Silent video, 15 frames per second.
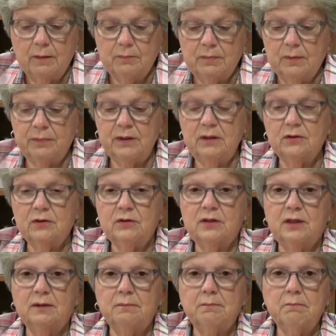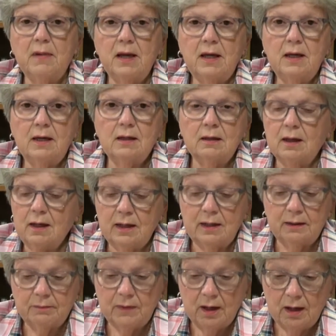But Peter said, "Man, I
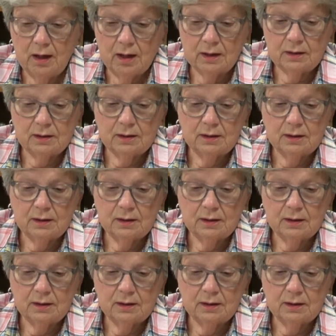am not."